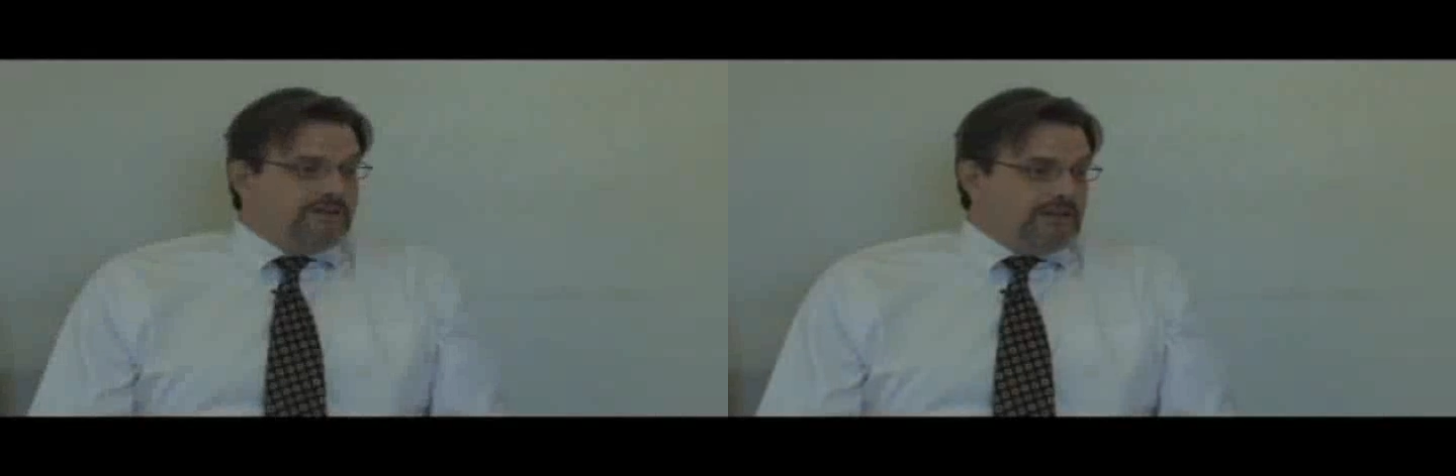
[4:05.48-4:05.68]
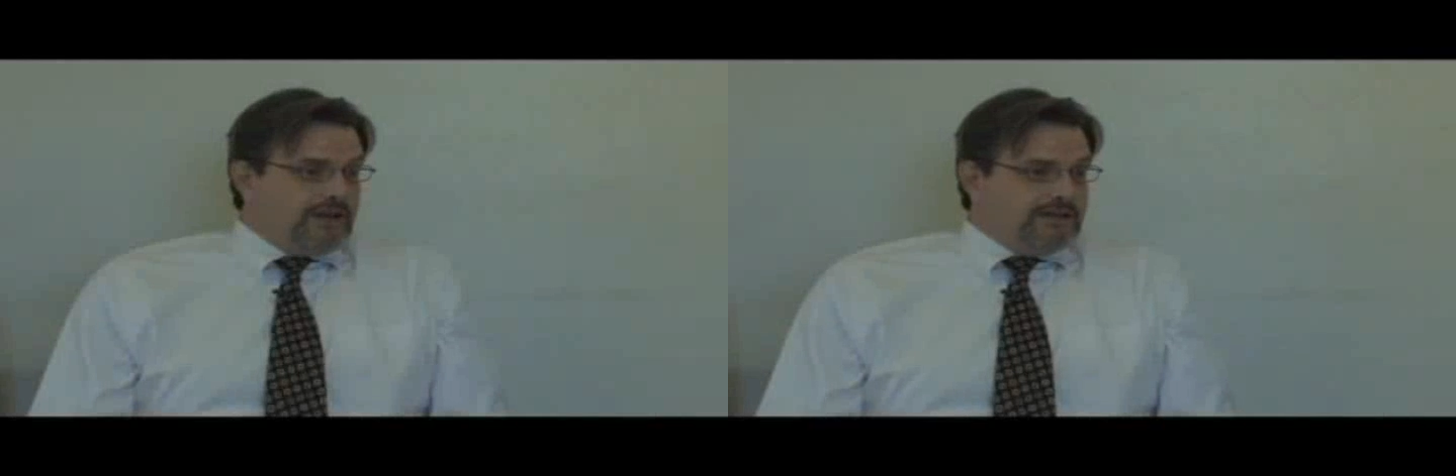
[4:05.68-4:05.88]
ill
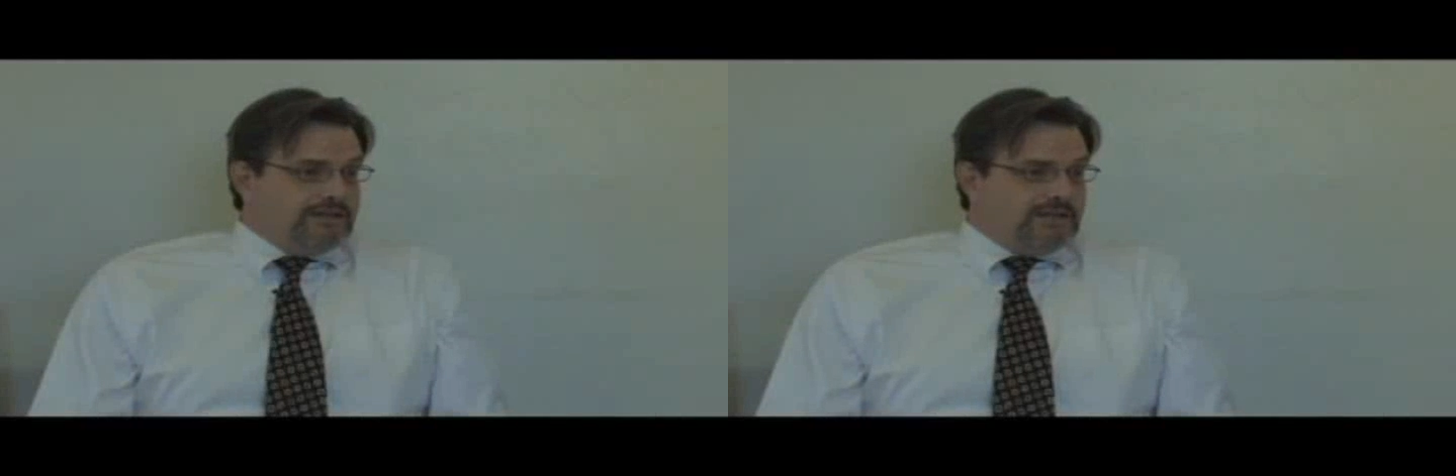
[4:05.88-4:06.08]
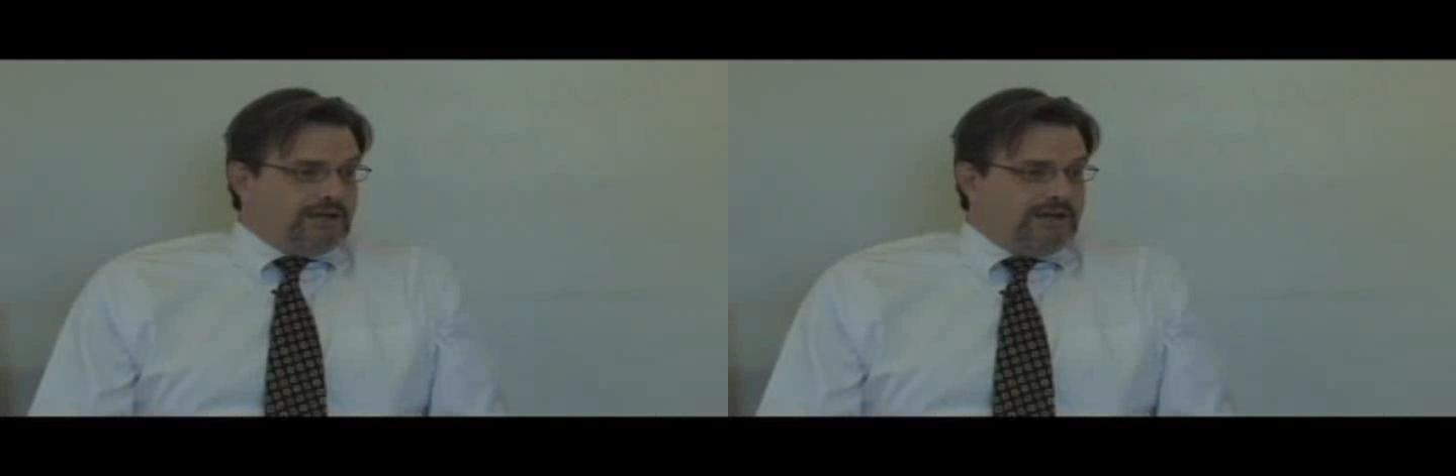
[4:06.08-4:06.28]

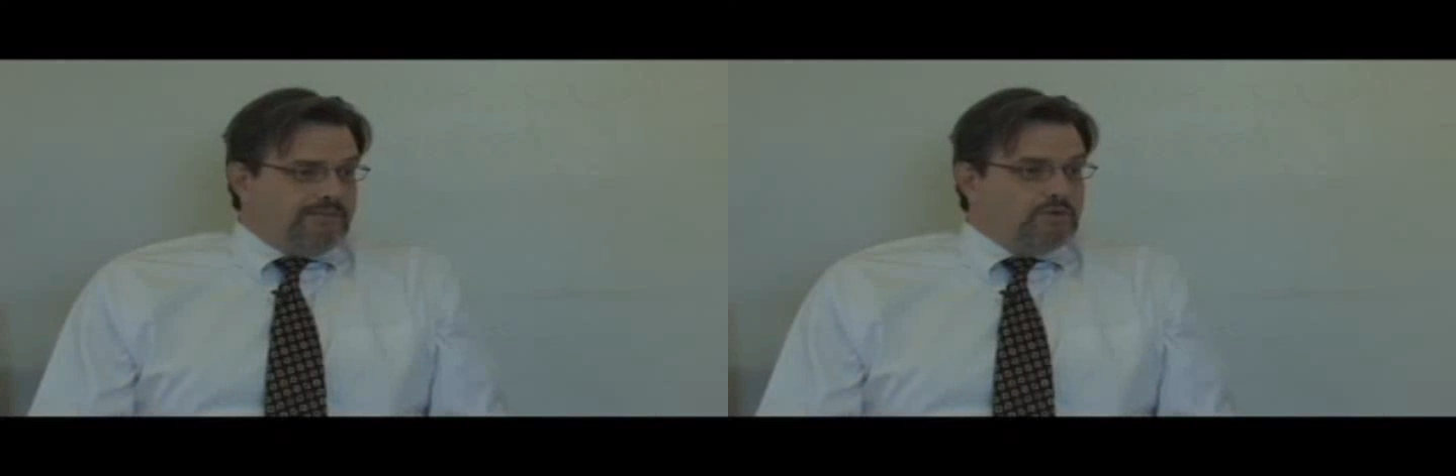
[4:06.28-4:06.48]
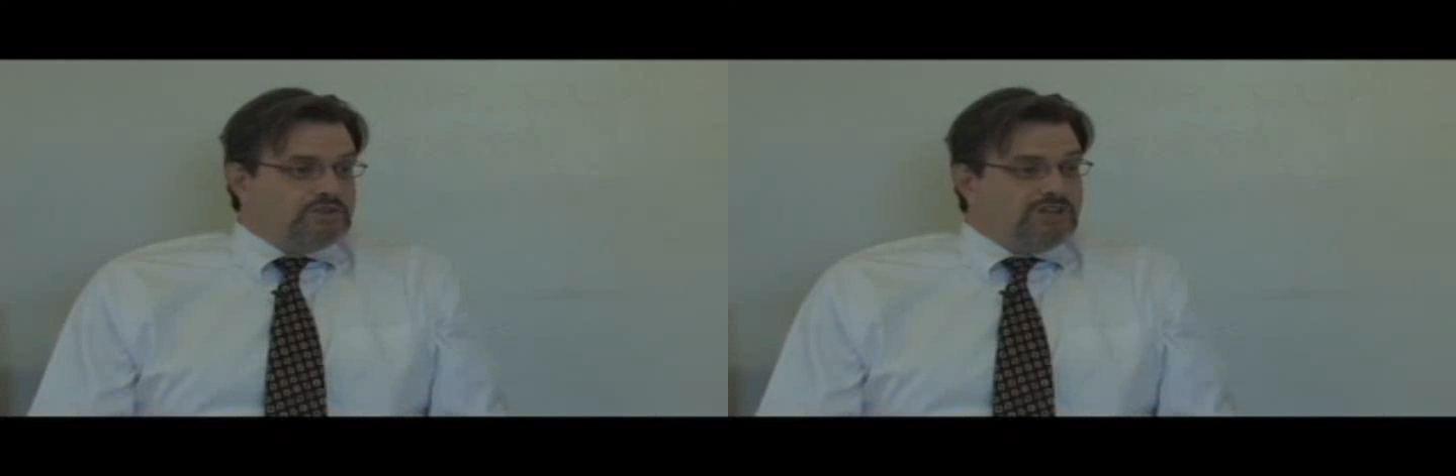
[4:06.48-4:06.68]
client
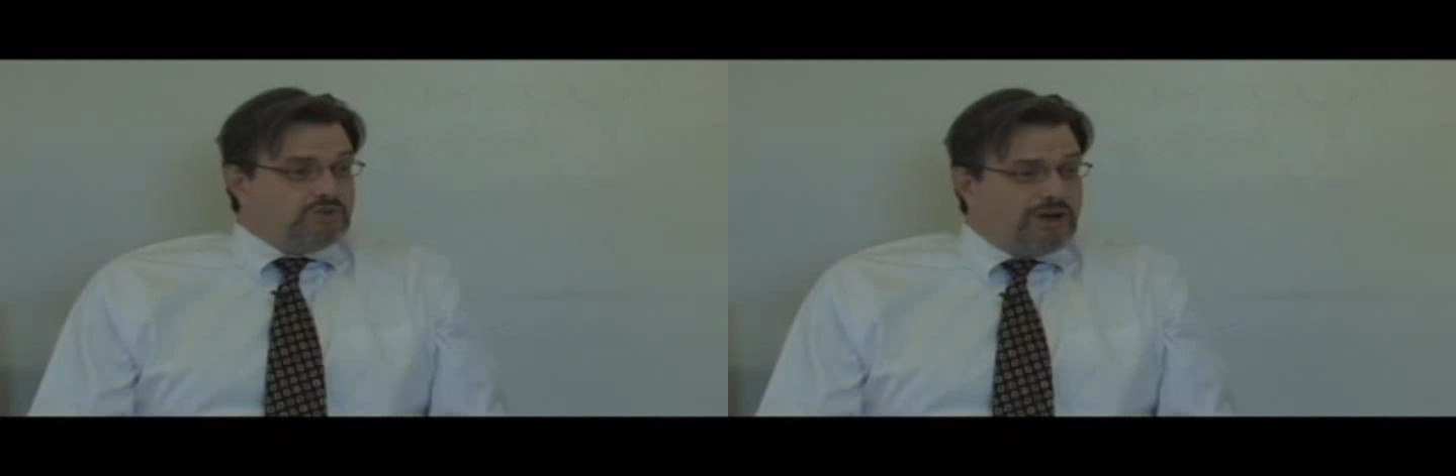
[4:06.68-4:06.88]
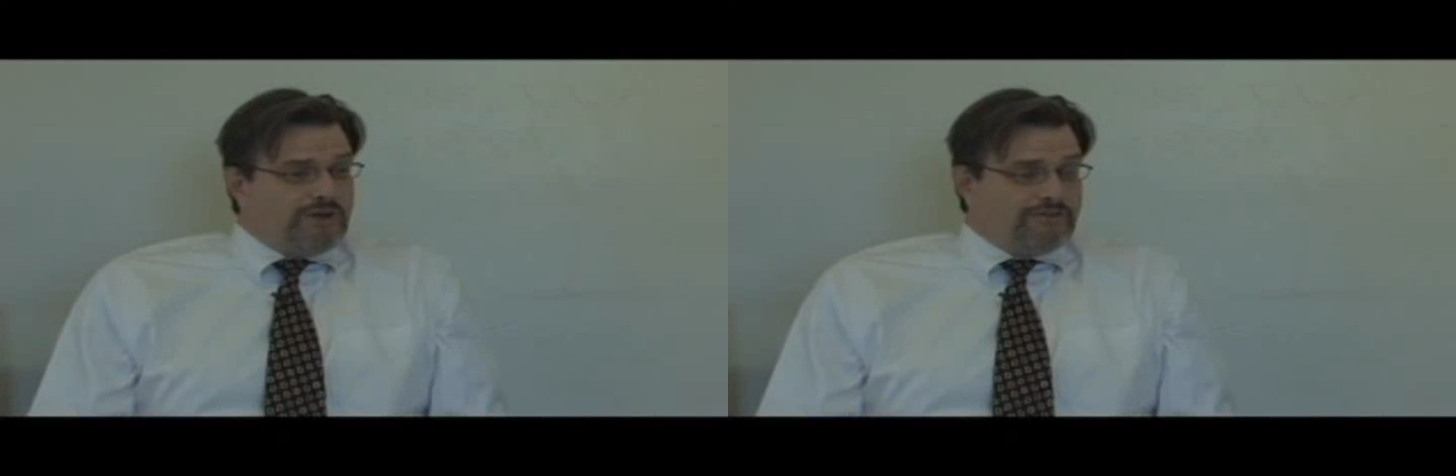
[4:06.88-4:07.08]
who was on
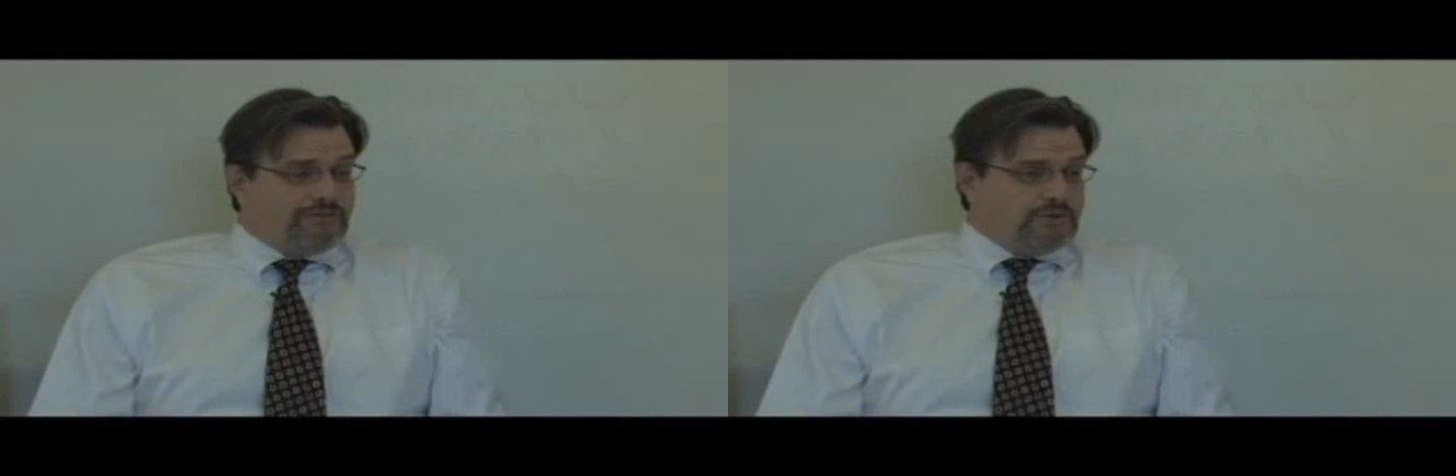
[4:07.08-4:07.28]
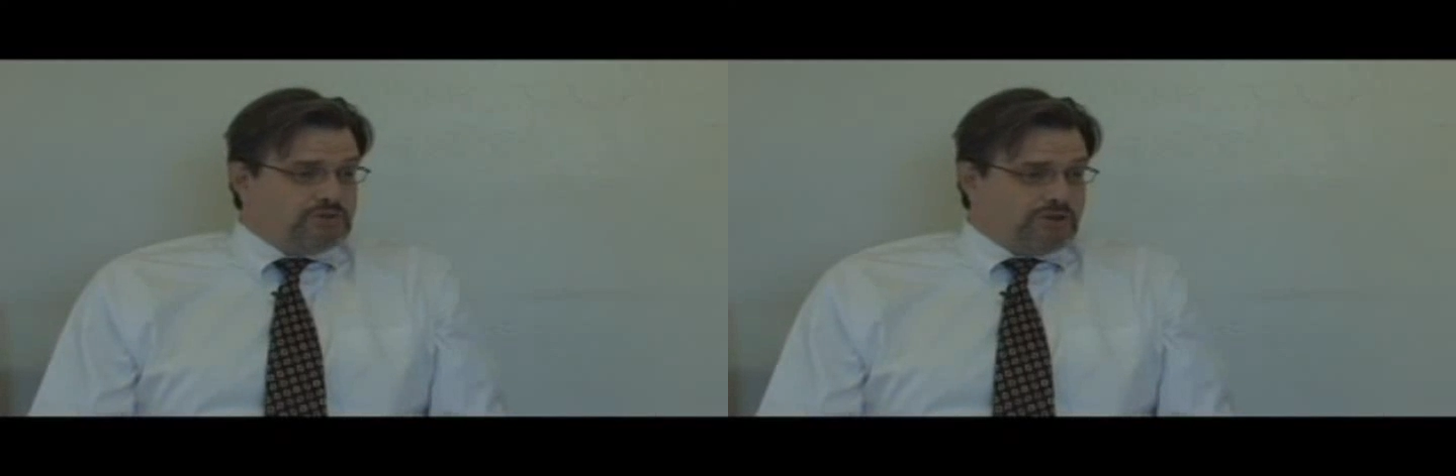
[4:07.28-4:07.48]
12
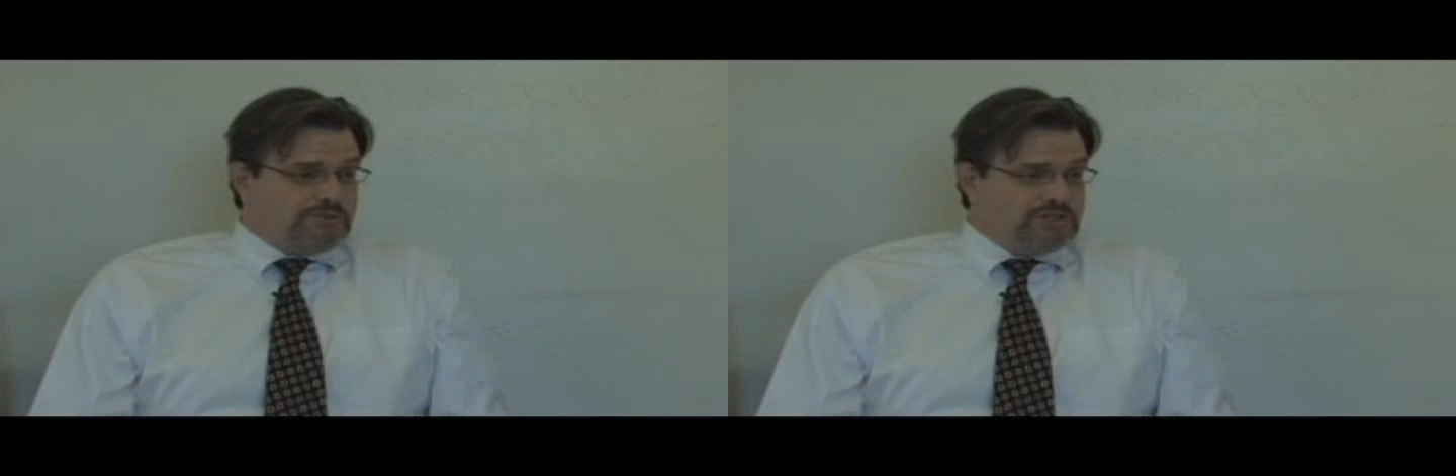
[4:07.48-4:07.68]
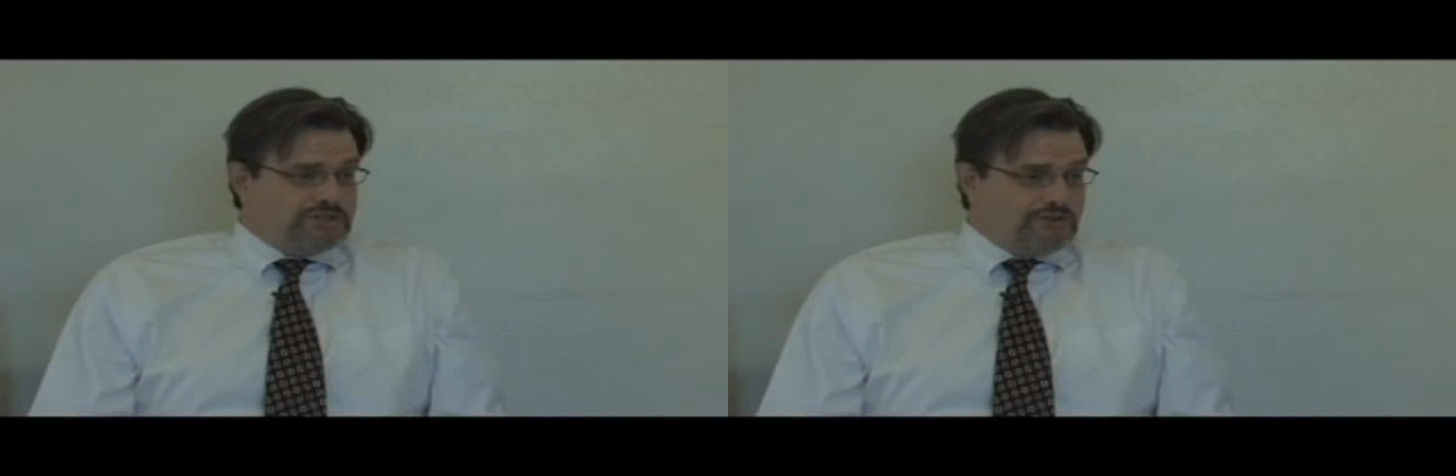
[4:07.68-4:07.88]
different prescriptions